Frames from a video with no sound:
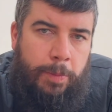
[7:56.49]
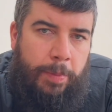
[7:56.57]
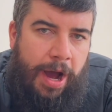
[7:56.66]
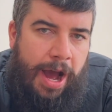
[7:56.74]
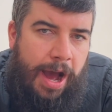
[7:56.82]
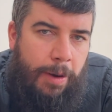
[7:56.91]

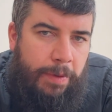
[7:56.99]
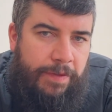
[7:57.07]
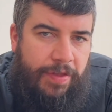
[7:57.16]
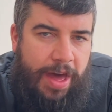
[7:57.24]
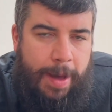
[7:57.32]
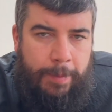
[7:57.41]
part
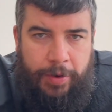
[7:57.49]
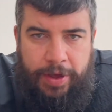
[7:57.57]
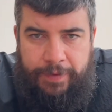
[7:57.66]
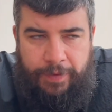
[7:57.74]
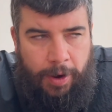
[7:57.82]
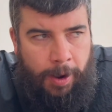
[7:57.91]
with their
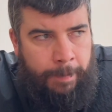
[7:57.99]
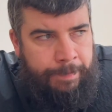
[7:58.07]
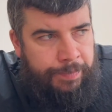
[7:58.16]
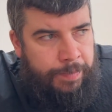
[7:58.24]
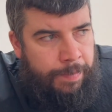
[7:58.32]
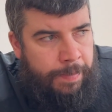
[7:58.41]
money for.
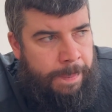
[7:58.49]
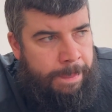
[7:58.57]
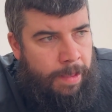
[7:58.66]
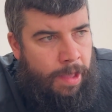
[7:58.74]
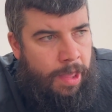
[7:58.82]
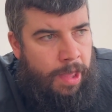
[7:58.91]

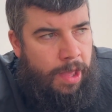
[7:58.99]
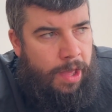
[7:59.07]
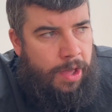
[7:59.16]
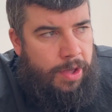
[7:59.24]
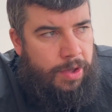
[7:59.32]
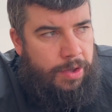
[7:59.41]

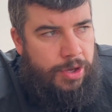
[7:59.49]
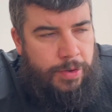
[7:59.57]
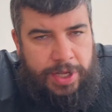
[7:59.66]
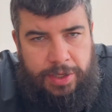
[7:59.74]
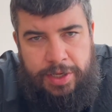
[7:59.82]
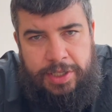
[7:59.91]
You
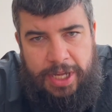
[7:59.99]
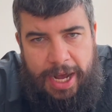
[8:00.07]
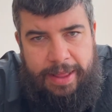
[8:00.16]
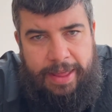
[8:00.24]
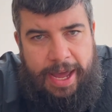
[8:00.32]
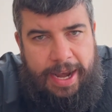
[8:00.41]
need to decide then